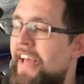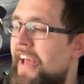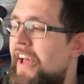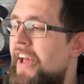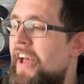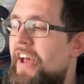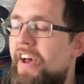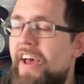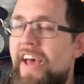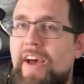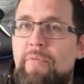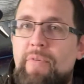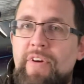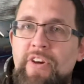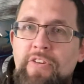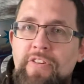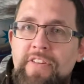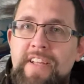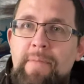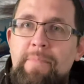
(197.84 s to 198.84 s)
where
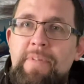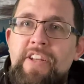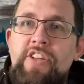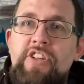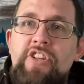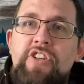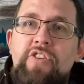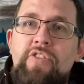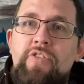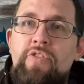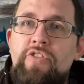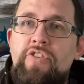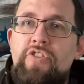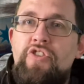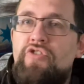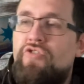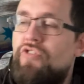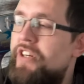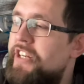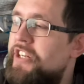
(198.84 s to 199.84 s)
your damaged or
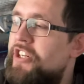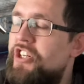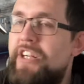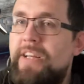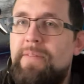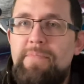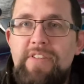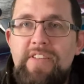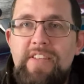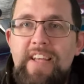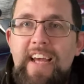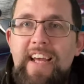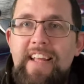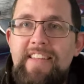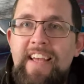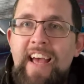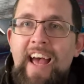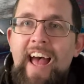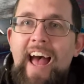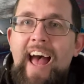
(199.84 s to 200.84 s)
destroyed ships sit,
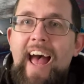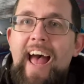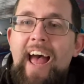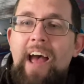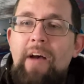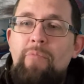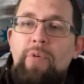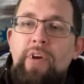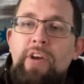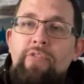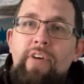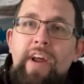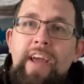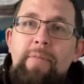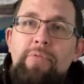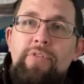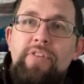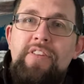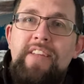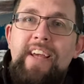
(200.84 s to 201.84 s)
and we were
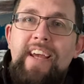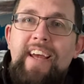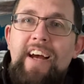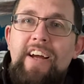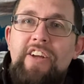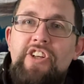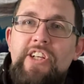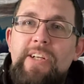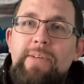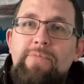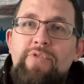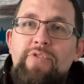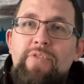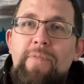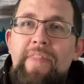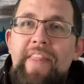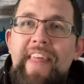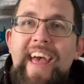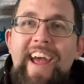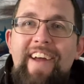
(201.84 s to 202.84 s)
able to take our ships
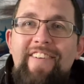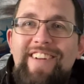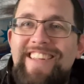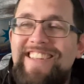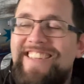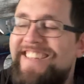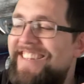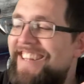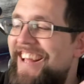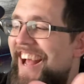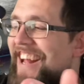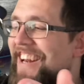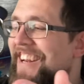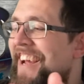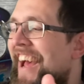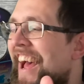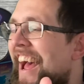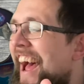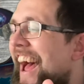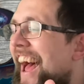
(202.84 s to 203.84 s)
from there instead.
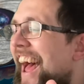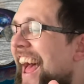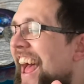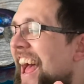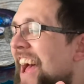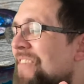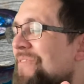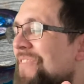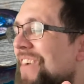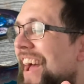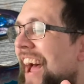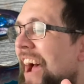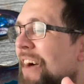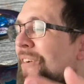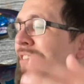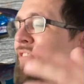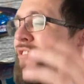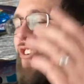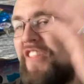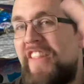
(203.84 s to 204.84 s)

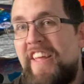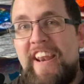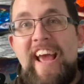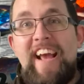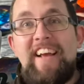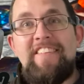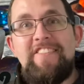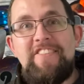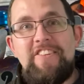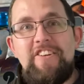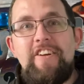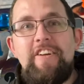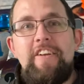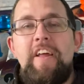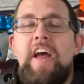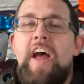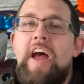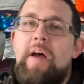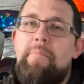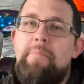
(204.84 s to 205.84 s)
However, on the next
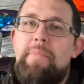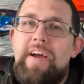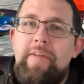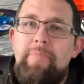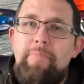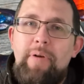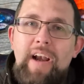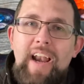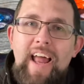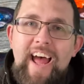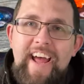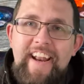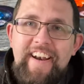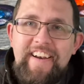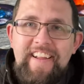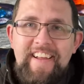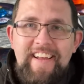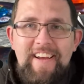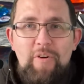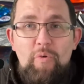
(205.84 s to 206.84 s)
turn, my
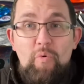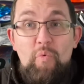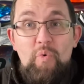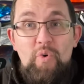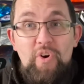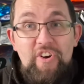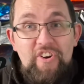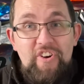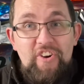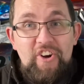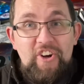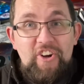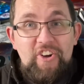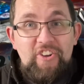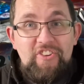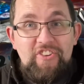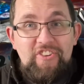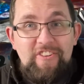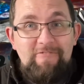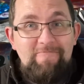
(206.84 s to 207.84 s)
plan
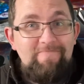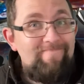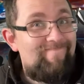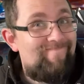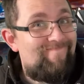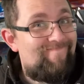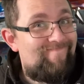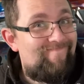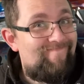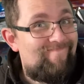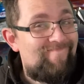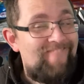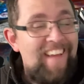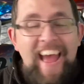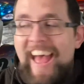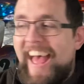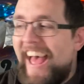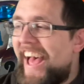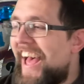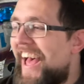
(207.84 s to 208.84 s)
worked.
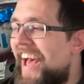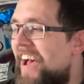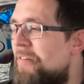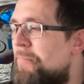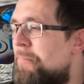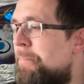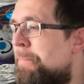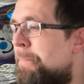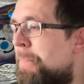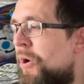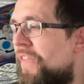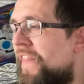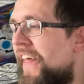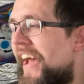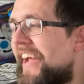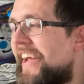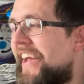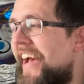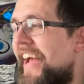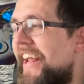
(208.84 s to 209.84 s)
But
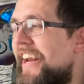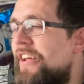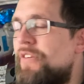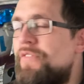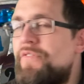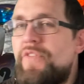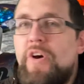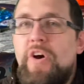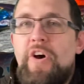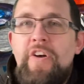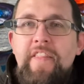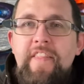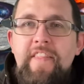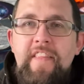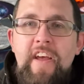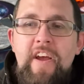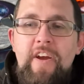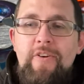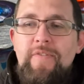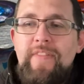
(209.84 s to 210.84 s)
that kind of
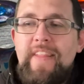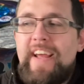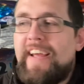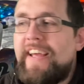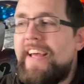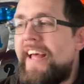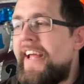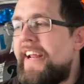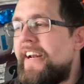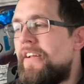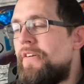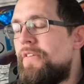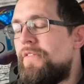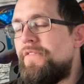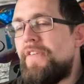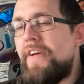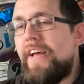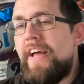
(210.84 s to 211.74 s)
unknown, that kind of